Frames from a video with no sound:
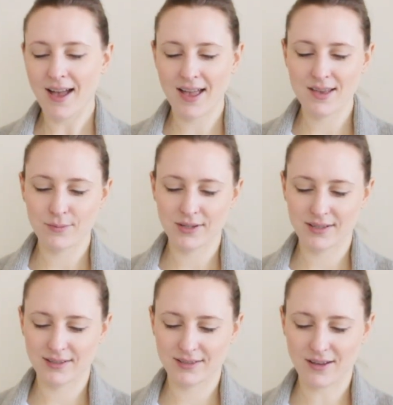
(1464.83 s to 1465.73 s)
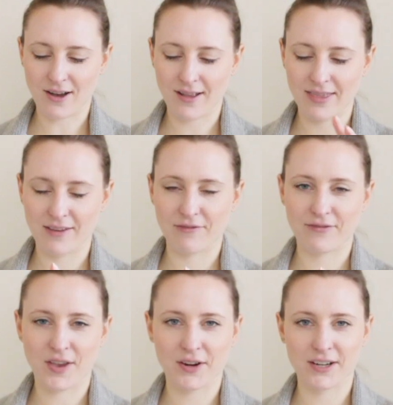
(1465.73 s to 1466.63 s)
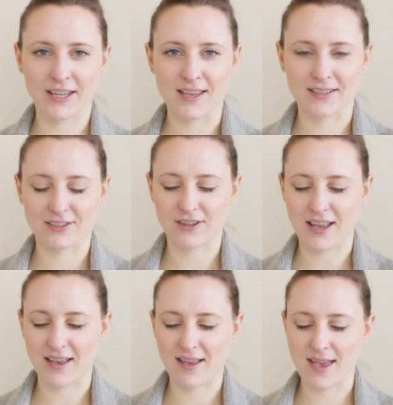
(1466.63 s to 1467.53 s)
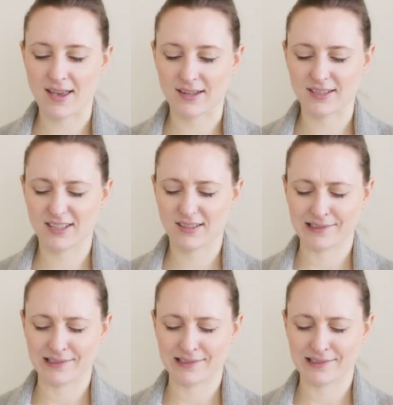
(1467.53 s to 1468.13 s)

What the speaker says: I was on the ferry yesterday, and